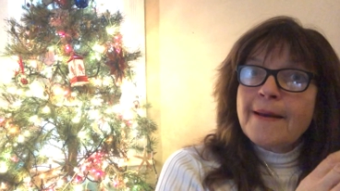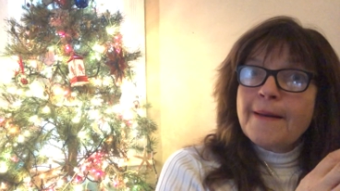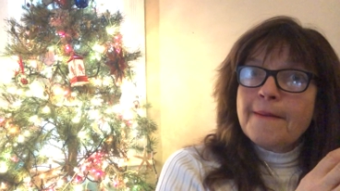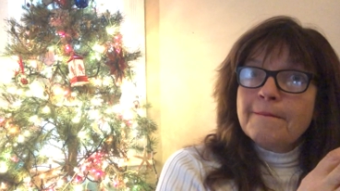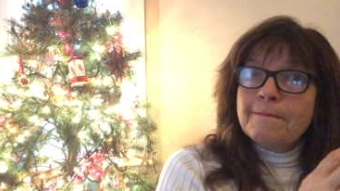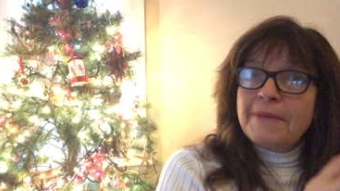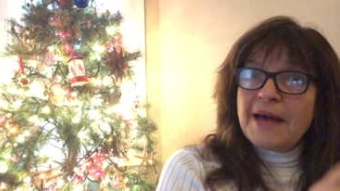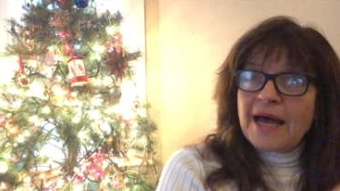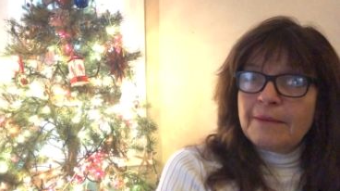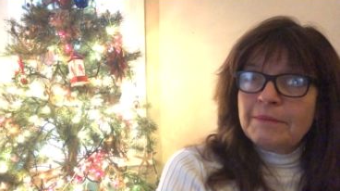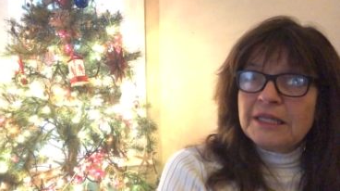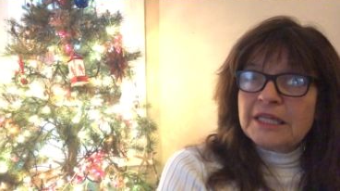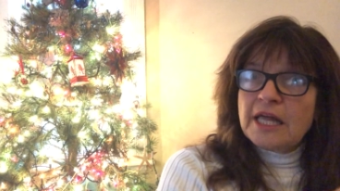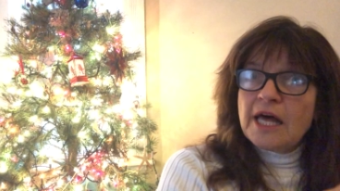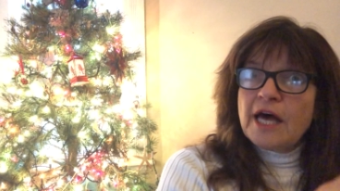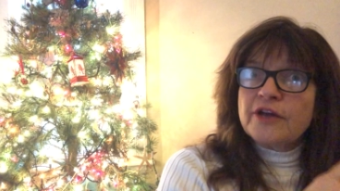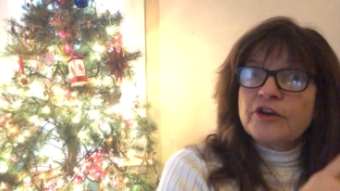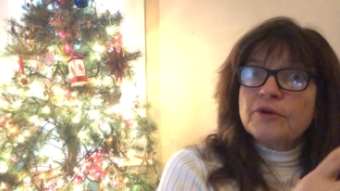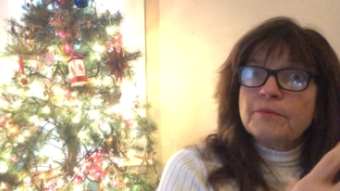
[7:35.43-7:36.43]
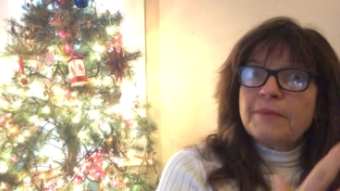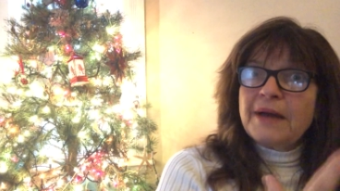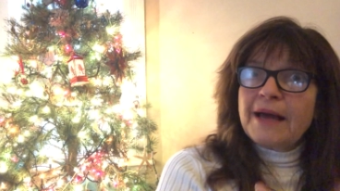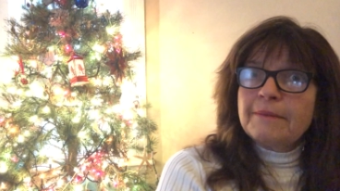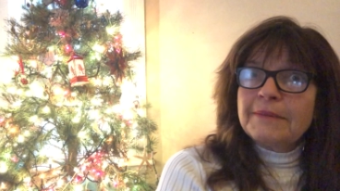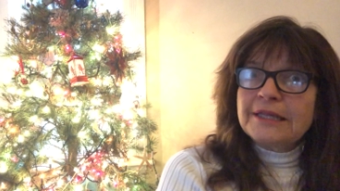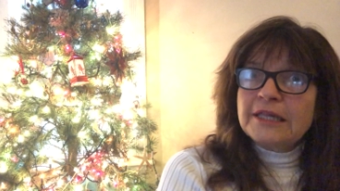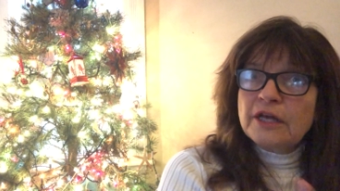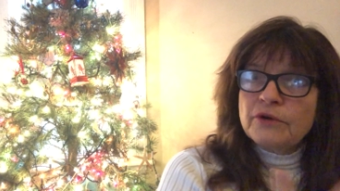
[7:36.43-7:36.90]
Babylon or
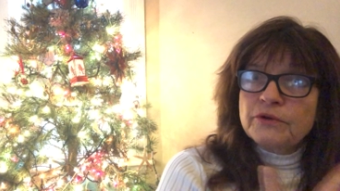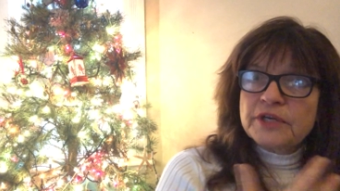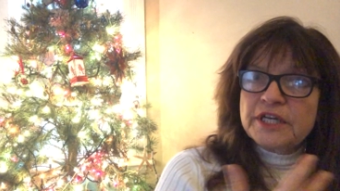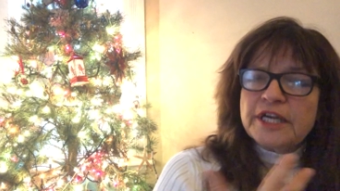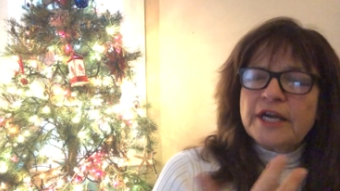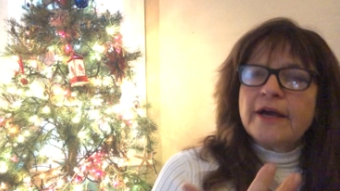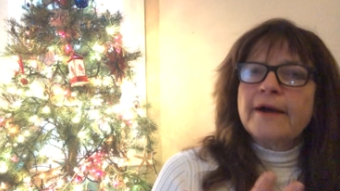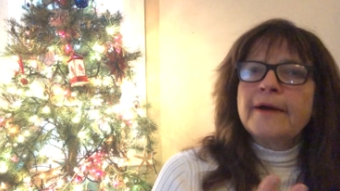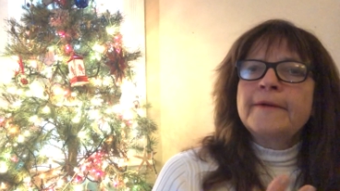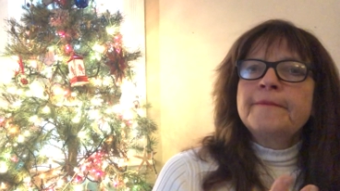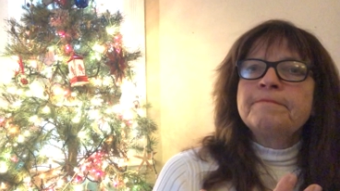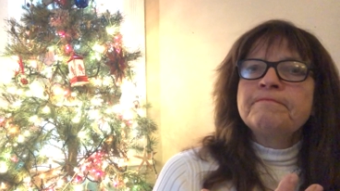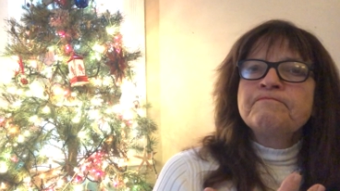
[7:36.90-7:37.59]
Babylonia,